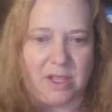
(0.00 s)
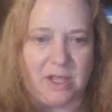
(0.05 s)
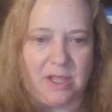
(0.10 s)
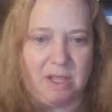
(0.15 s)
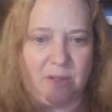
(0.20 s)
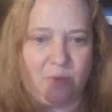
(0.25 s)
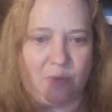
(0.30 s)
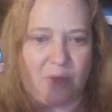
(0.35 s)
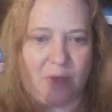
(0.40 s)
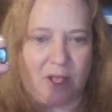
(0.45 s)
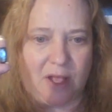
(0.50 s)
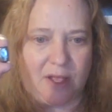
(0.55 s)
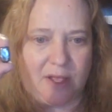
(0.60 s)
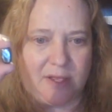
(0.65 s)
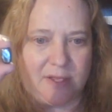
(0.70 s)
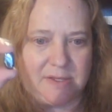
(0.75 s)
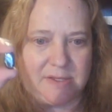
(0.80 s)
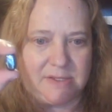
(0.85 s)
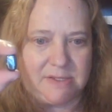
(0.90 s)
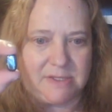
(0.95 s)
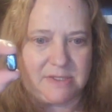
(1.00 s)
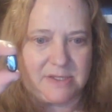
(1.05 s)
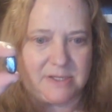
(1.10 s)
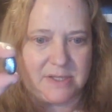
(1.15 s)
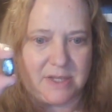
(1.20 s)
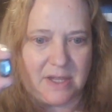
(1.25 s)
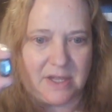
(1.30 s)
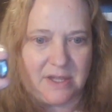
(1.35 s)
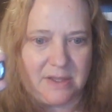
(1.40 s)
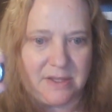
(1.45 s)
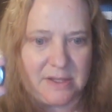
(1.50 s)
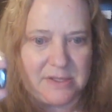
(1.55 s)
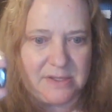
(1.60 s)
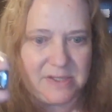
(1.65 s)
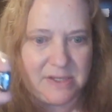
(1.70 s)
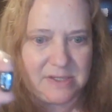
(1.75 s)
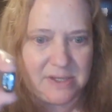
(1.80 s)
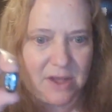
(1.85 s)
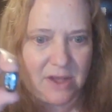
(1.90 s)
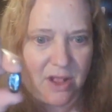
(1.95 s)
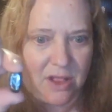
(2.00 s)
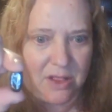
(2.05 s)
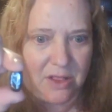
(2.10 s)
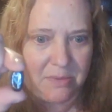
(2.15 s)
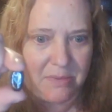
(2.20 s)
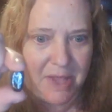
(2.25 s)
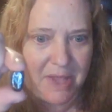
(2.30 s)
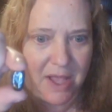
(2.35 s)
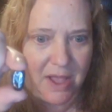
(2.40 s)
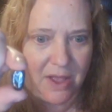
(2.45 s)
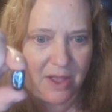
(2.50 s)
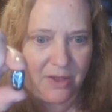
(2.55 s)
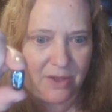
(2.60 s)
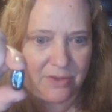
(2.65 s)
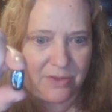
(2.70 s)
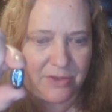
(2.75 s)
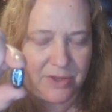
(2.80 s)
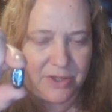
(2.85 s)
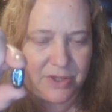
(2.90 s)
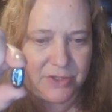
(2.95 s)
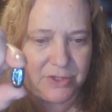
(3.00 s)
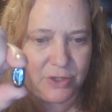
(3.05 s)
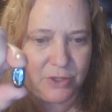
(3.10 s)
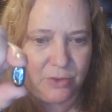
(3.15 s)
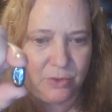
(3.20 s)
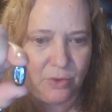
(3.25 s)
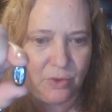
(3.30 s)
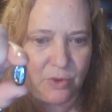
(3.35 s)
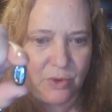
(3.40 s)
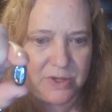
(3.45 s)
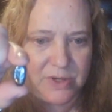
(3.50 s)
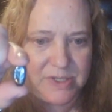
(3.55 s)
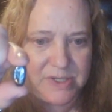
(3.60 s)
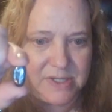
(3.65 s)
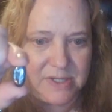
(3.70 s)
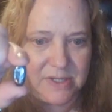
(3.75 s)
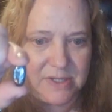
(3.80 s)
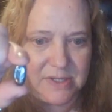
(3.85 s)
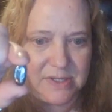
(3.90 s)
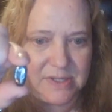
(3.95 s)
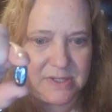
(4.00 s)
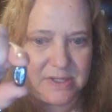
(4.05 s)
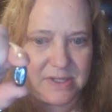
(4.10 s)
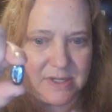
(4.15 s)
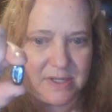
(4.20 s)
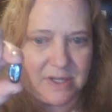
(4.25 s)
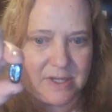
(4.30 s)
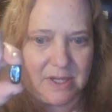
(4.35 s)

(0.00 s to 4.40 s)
Ehwaz, and this is all about the two horses.